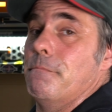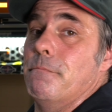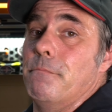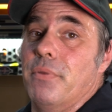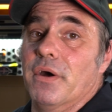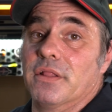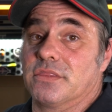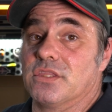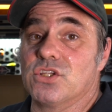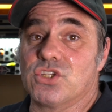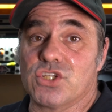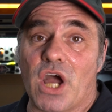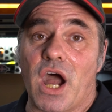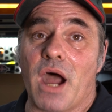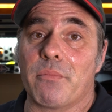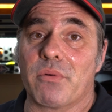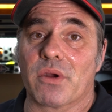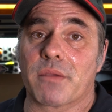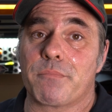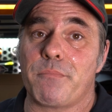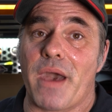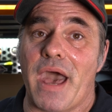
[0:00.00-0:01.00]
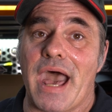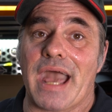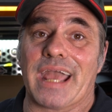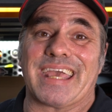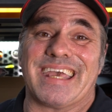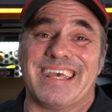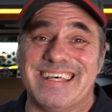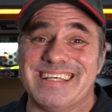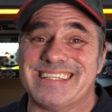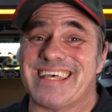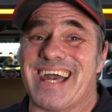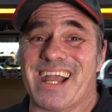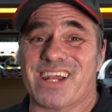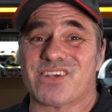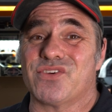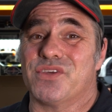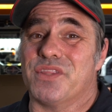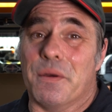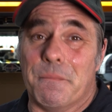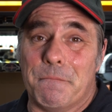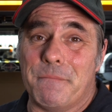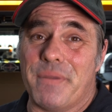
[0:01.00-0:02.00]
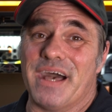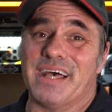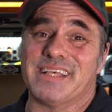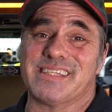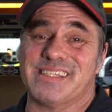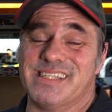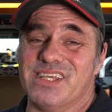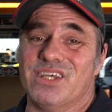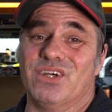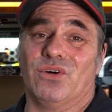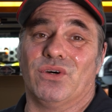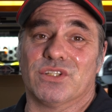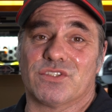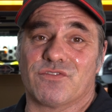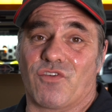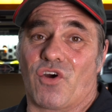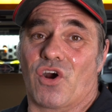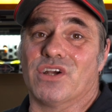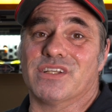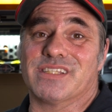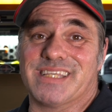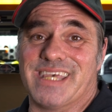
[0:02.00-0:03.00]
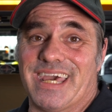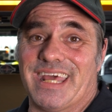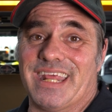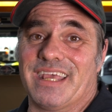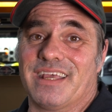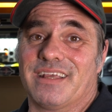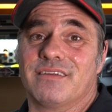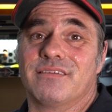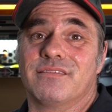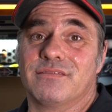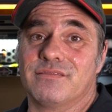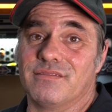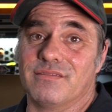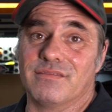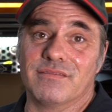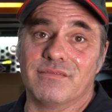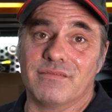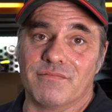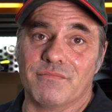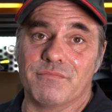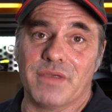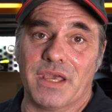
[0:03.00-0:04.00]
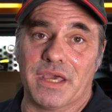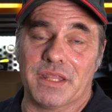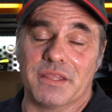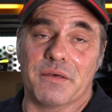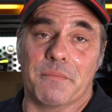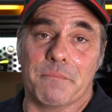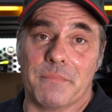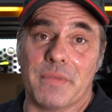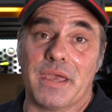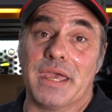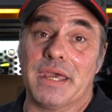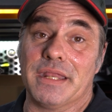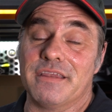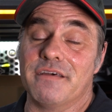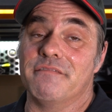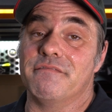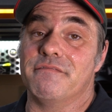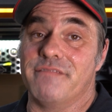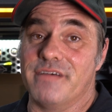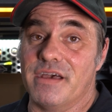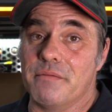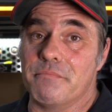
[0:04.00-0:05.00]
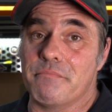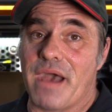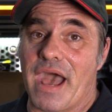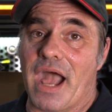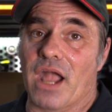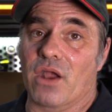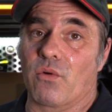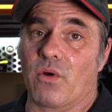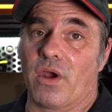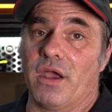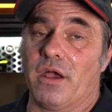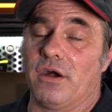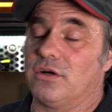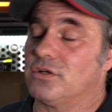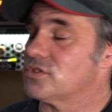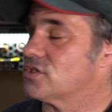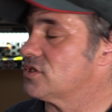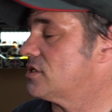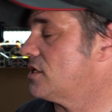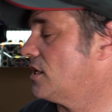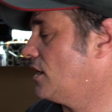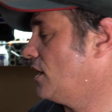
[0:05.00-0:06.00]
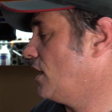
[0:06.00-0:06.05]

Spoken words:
But the Jobber Pack is actually the best deal as far as getting into Vim mag rails.